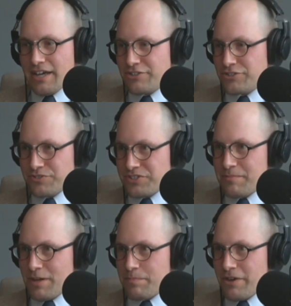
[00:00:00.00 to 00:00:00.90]
you were
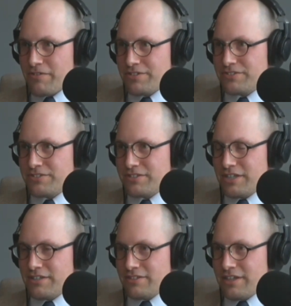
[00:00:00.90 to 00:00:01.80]
saying, my parents,
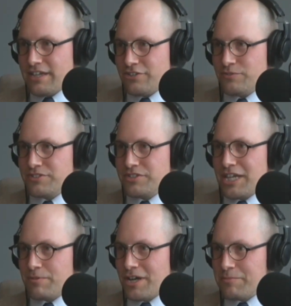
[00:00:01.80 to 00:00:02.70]
they had to
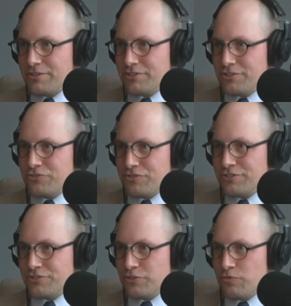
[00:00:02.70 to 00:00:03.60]
escape a communist country.
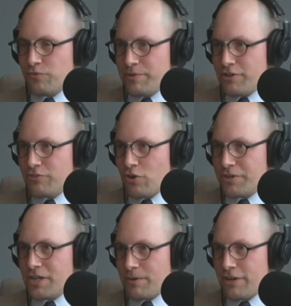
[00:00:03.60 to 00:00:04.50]
And so for me
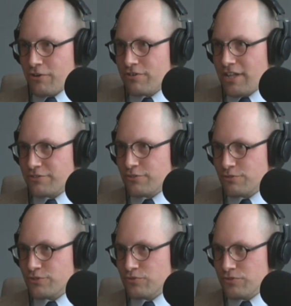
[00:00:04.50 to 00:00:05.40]
growing up, I heard lots of those
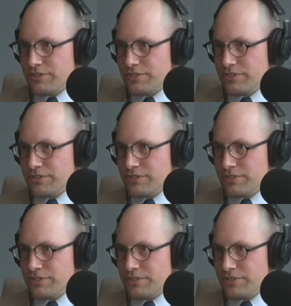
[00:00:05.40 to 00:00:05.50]
stories.